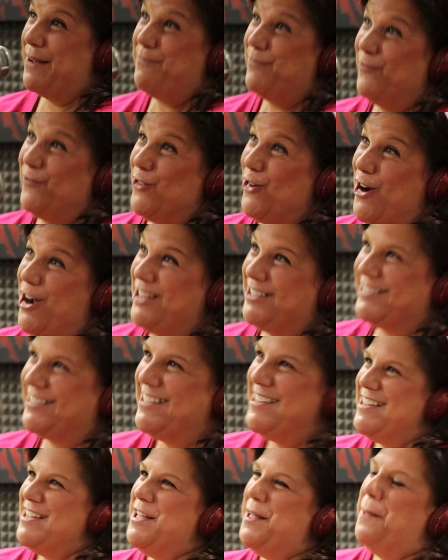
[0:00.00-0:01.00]
except for us.
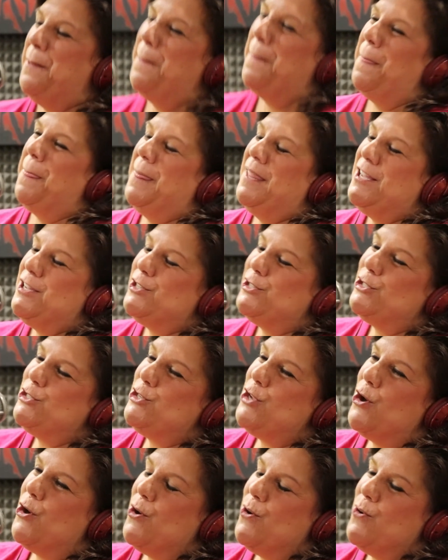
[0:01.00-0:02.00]
Yeah, right.
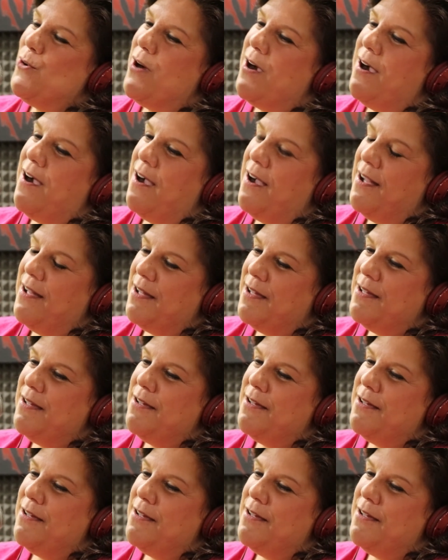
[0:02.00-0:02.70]
So uh,